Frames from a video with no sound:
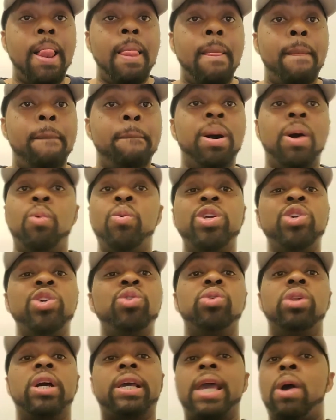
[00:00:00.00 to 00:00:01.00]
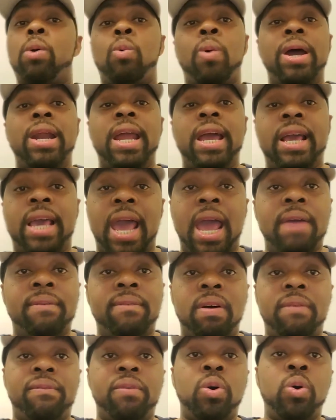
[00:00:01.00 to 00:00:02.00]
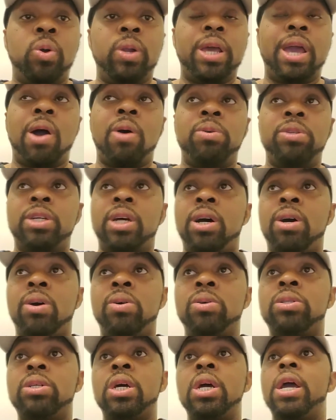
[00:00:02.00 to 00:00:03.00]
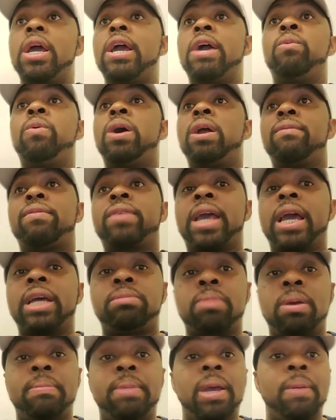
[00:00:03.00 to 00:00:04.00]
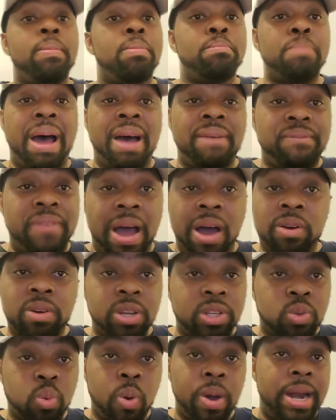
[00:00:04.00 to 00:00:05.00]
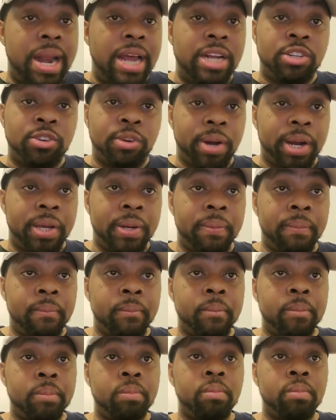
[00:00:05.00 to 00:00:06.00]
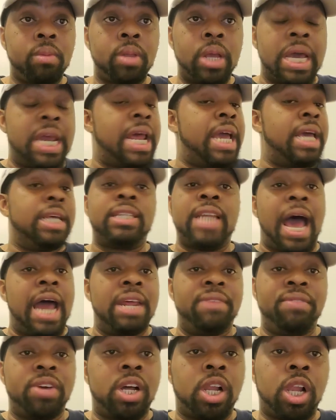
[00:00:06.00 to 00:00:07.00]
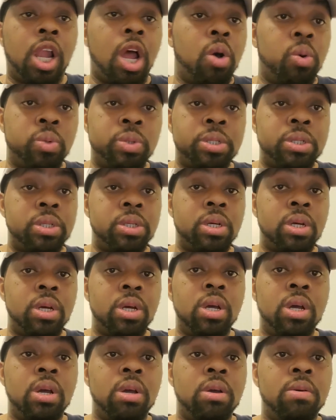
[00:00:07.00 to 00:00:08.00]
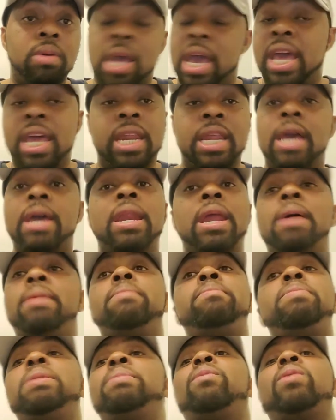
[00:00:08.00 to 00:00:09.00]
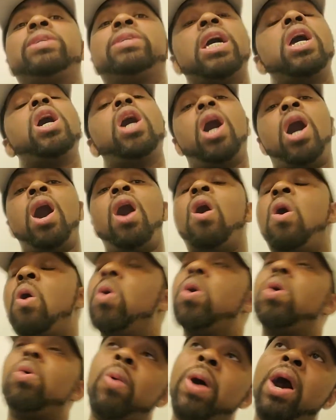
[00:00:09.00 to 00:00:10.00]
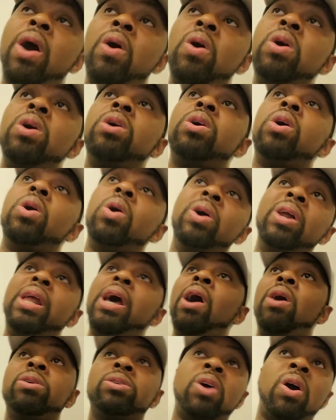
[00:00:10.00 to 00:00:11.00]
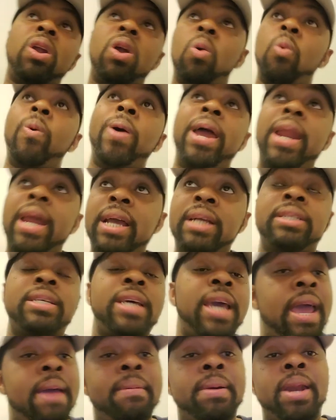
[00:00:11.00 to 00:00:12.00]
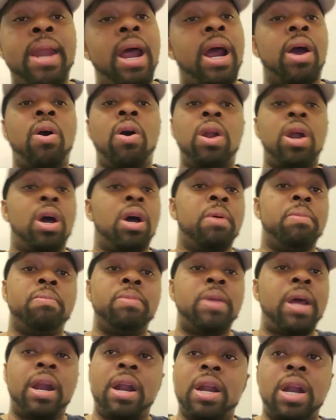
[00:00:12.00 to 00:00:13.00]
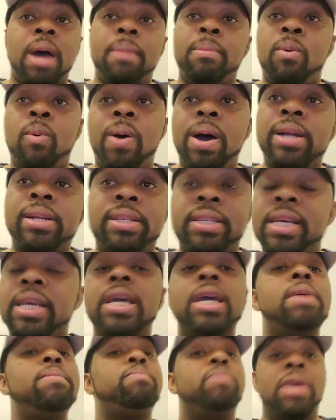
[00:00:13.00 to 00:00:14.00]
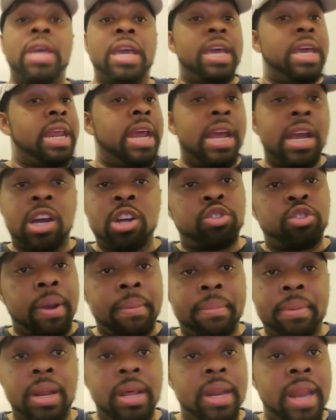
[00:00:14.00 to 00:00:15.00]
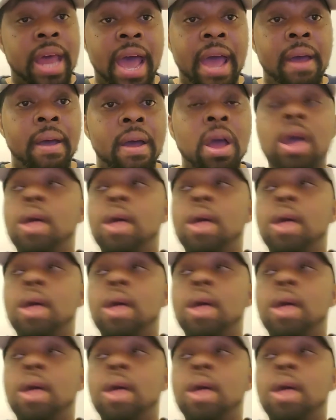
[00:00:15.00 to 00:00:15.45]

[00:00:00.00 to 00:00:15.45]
But when you look at what they gave up for Julio Jones and whatever case may be, my Falcons won that trade. And it's not even close. And, and, and people say, oh, well, Julio's on a winning team and they're gonna they're the number one seed. He didn't contribute to that.